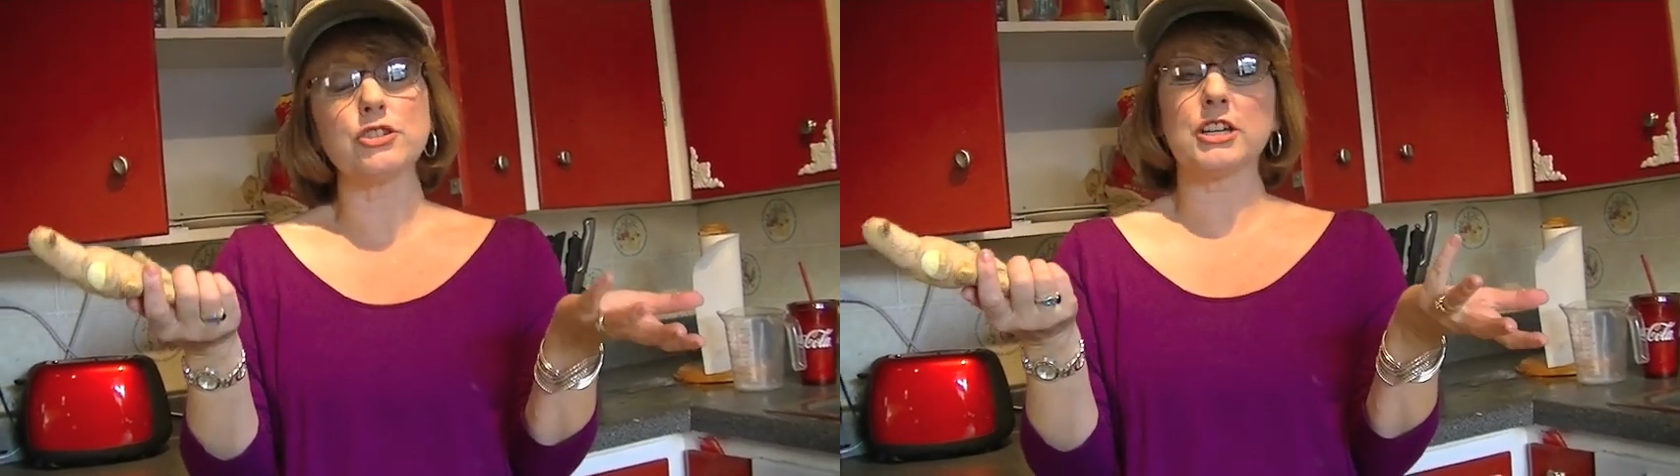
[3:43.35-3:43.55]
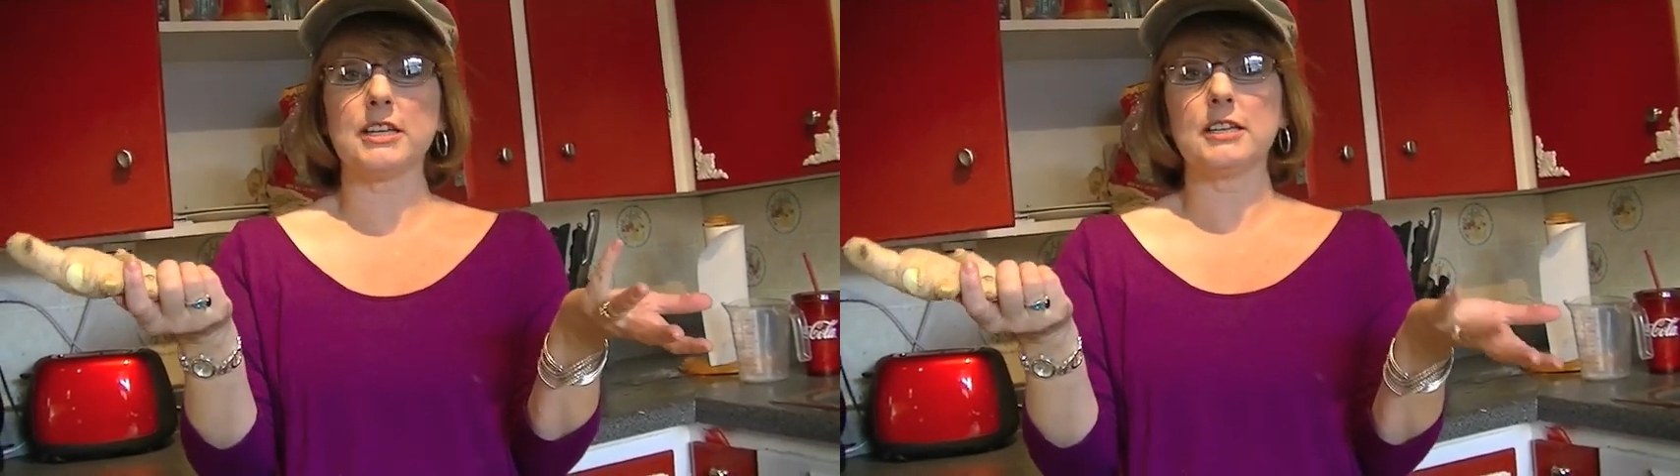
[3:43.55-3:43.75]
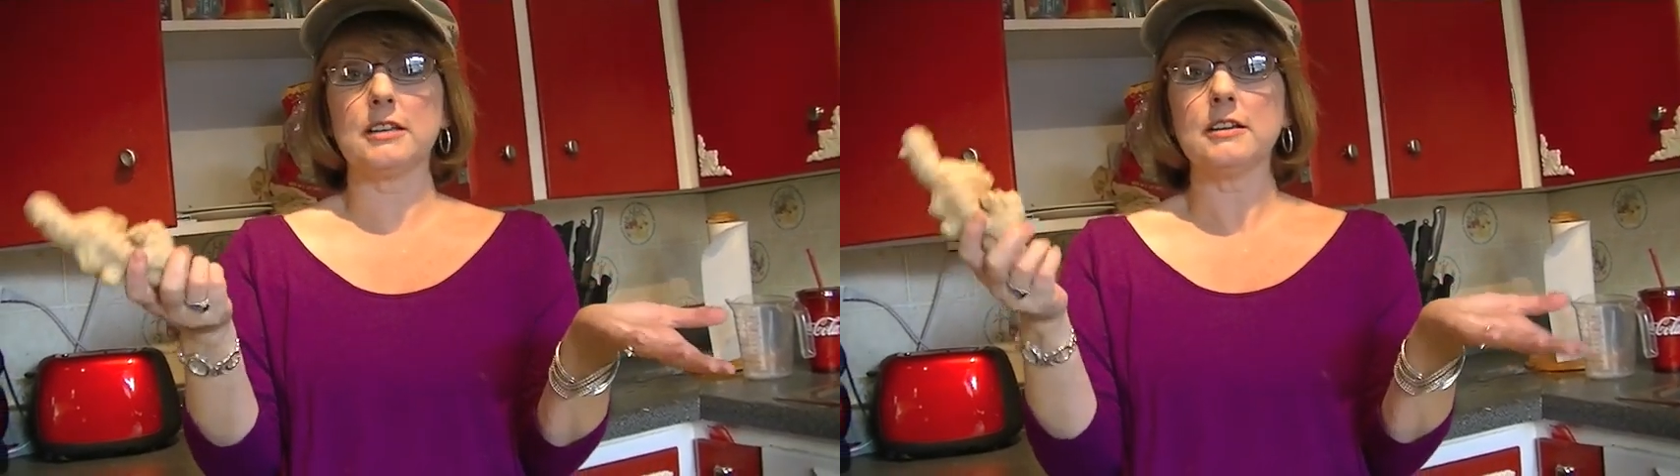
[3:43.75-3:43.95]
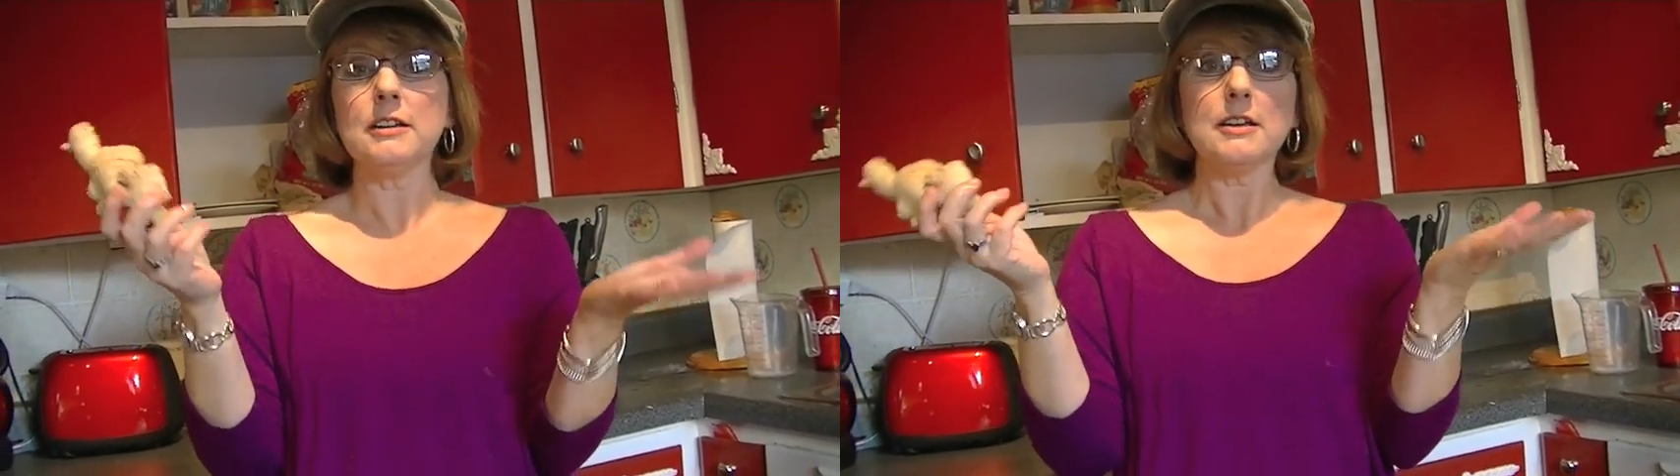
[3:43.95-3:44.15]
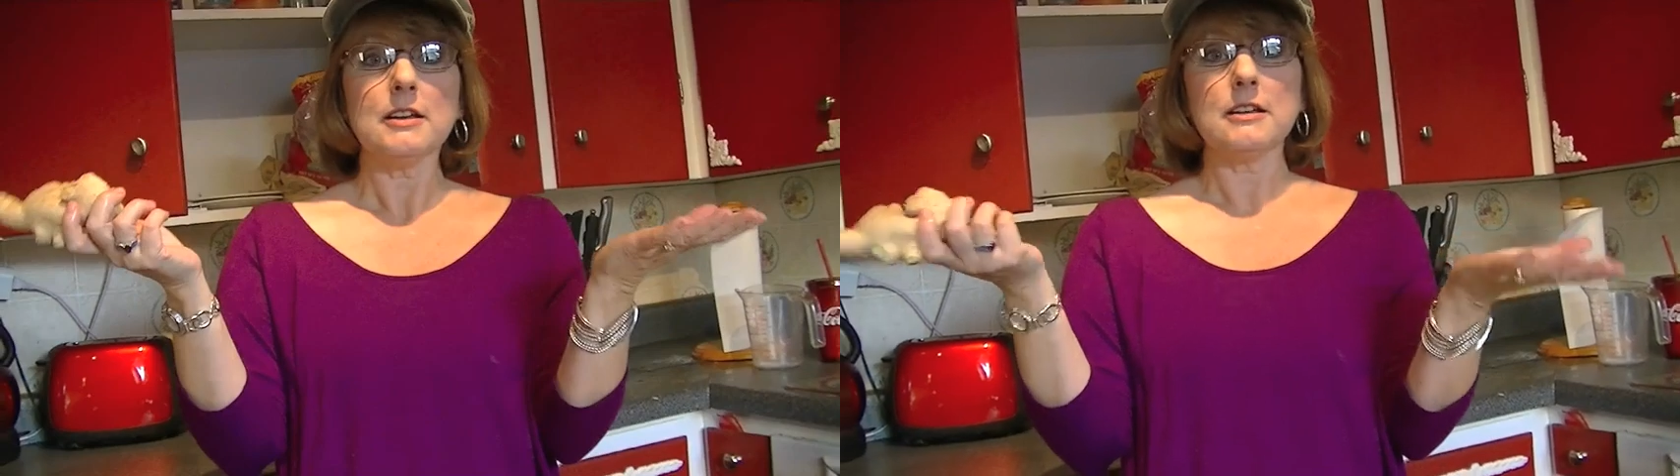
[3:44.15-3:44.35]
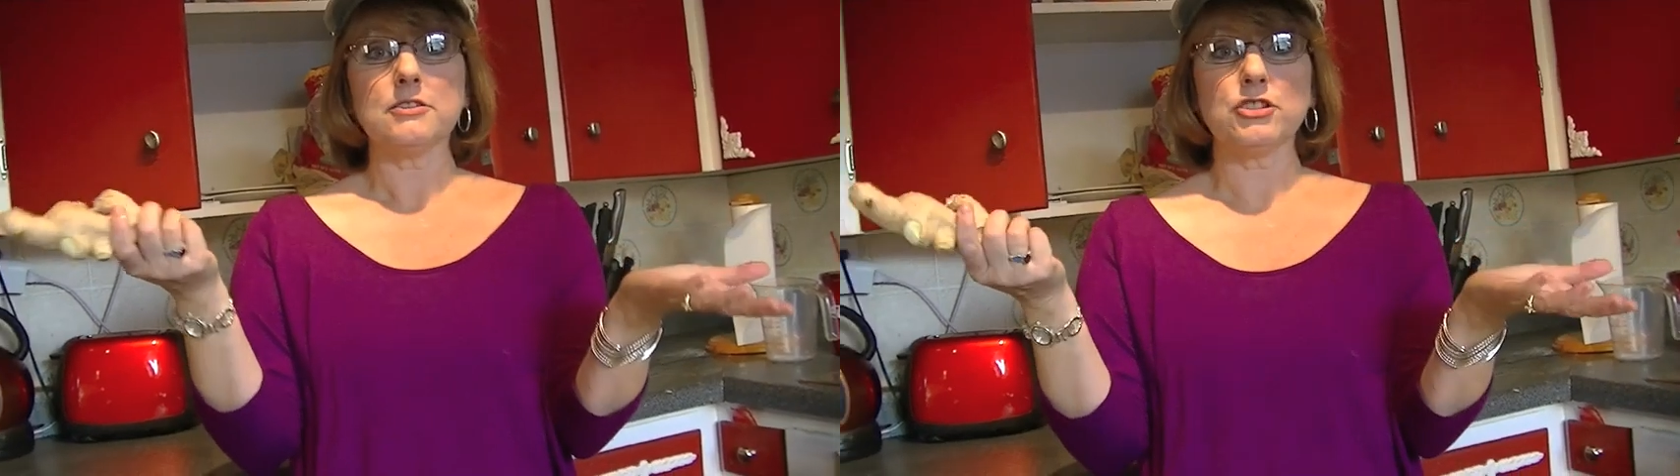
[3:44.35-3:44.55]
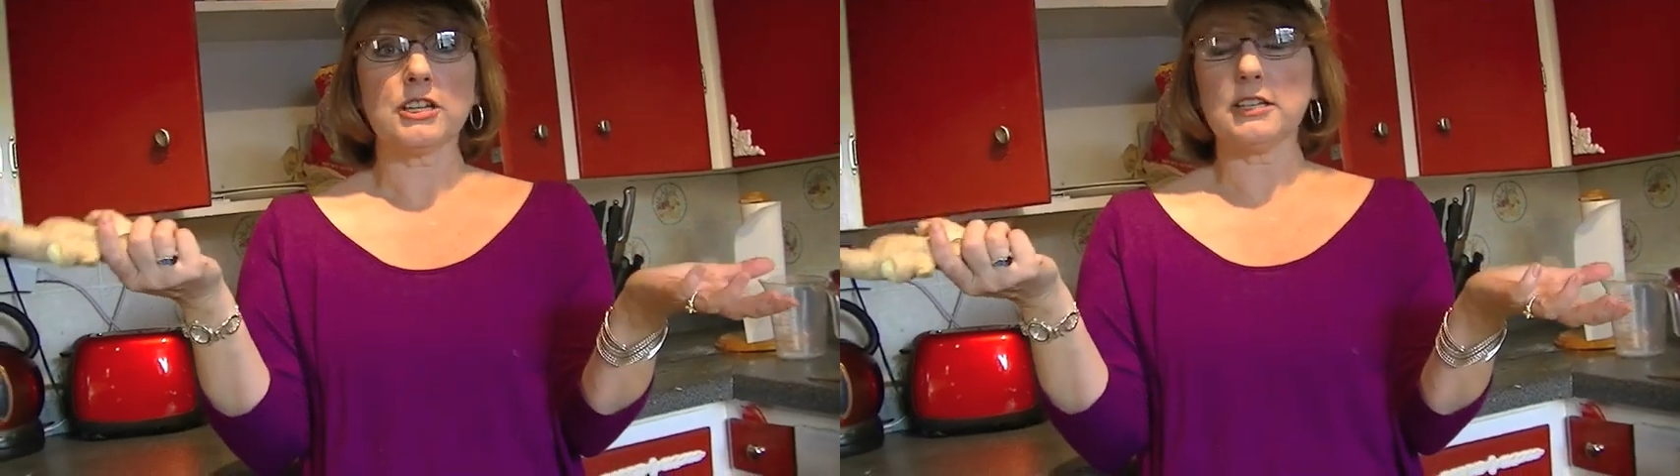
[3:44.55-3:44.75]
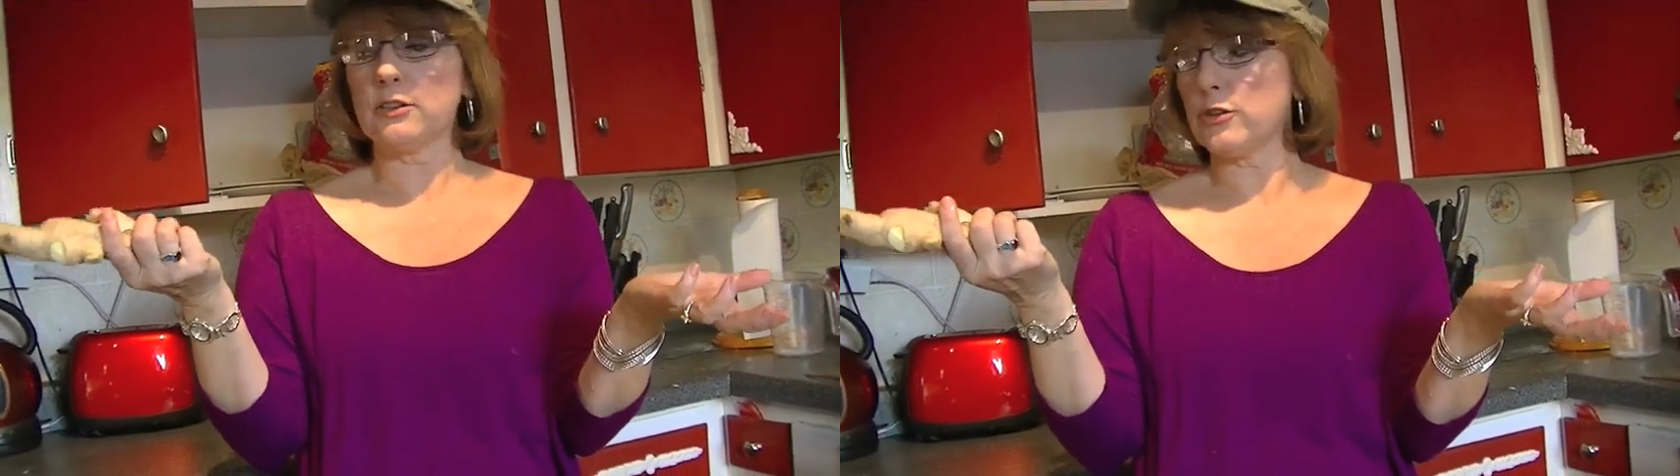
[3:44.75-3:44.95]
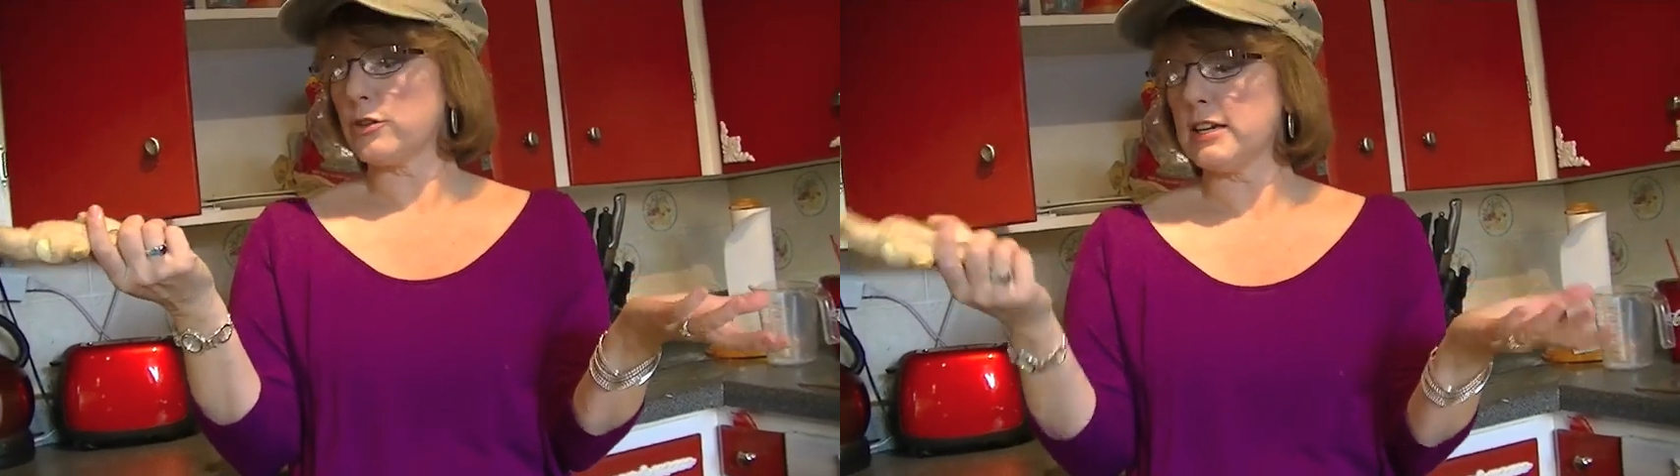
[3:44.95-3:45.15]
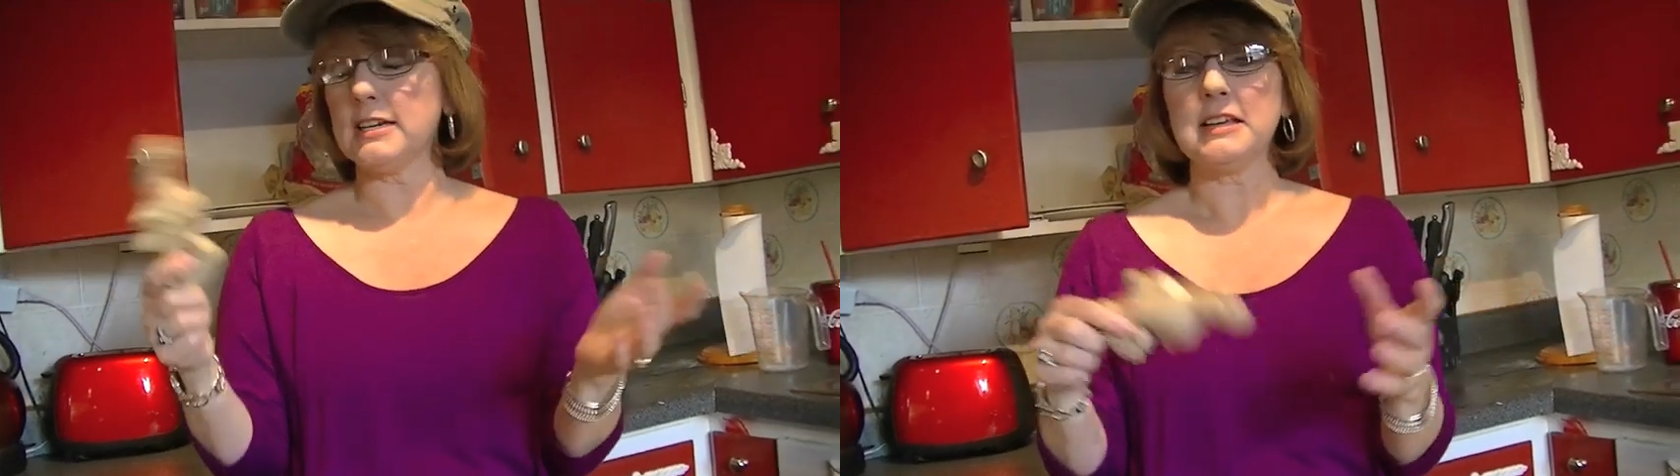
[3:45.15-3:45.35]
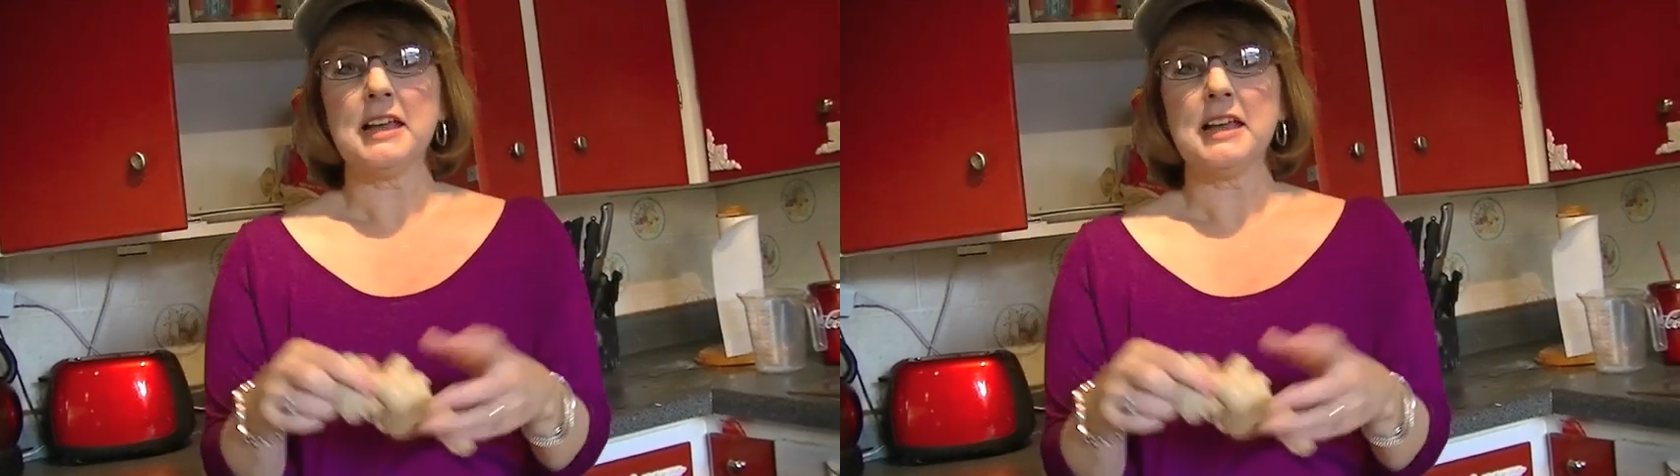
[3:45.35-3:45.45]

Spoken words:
chicken curry.